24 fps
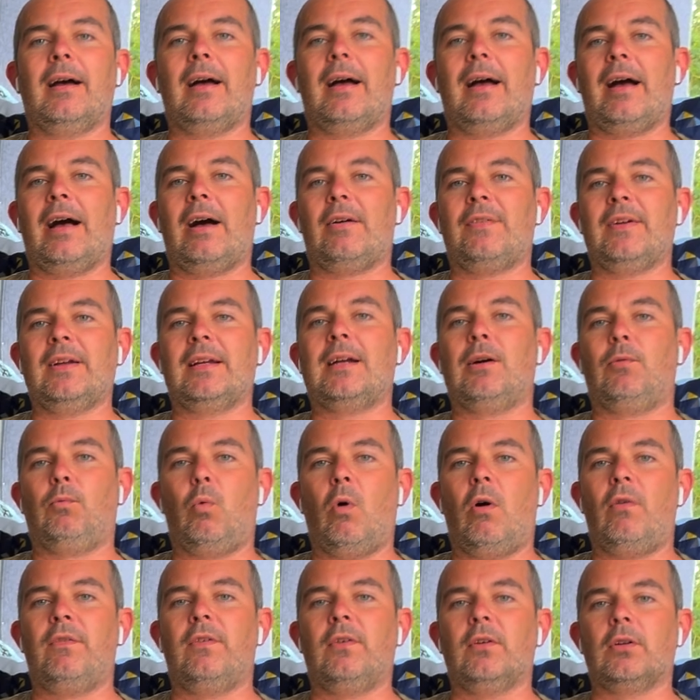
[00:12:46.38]
I think I've
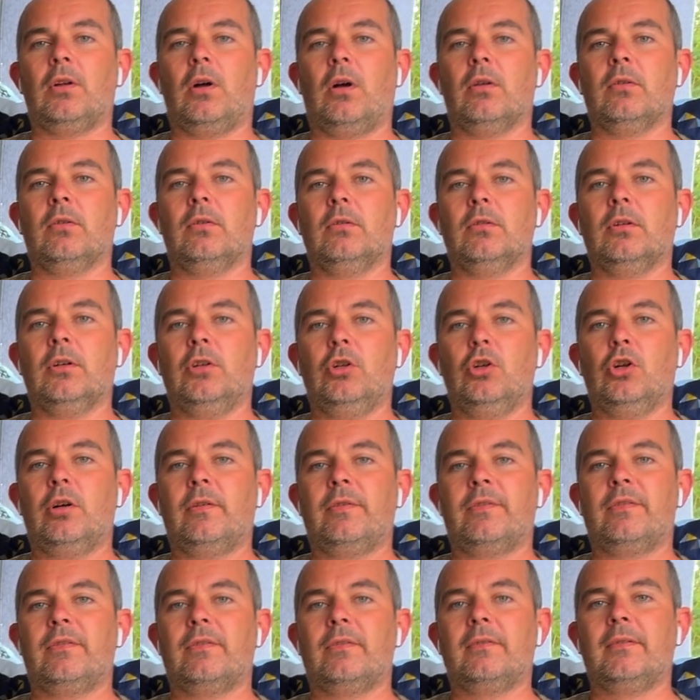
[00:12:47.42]
waffled on
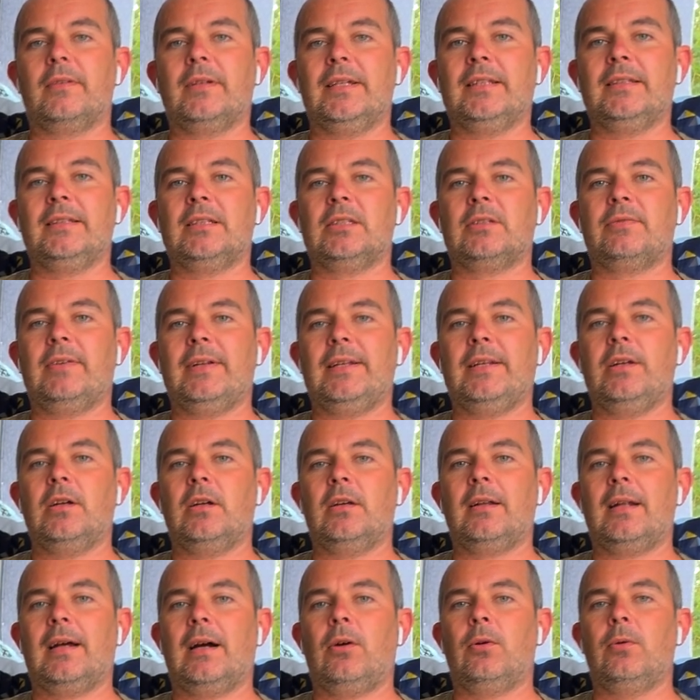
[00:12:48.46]
enough in this
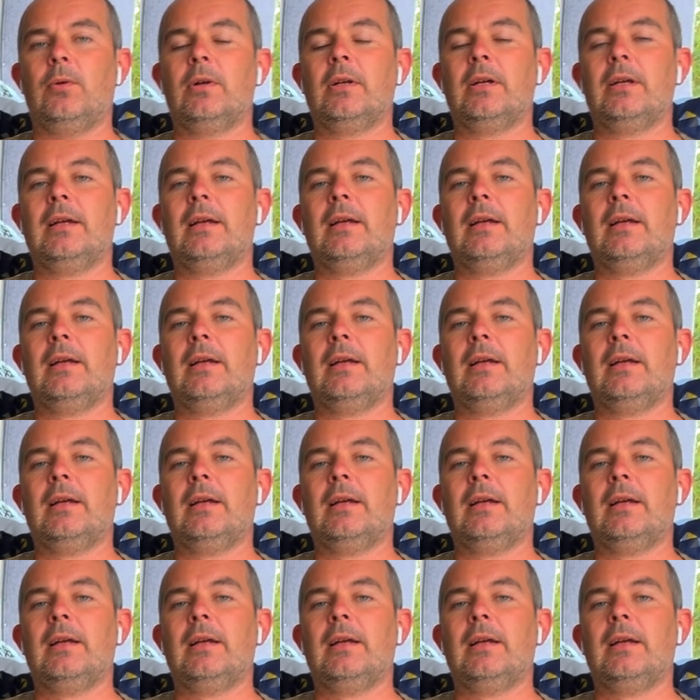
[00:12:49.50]
video now.